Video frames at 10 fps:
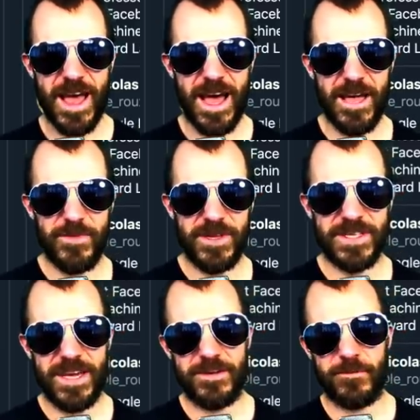I'm
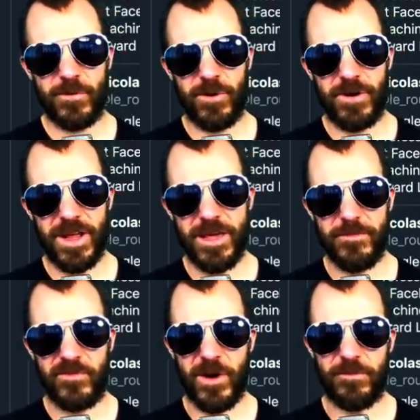indebted for
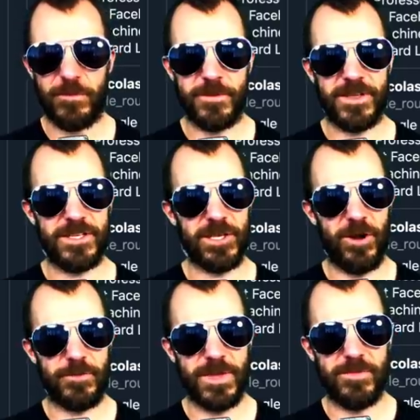him for everything he taught me,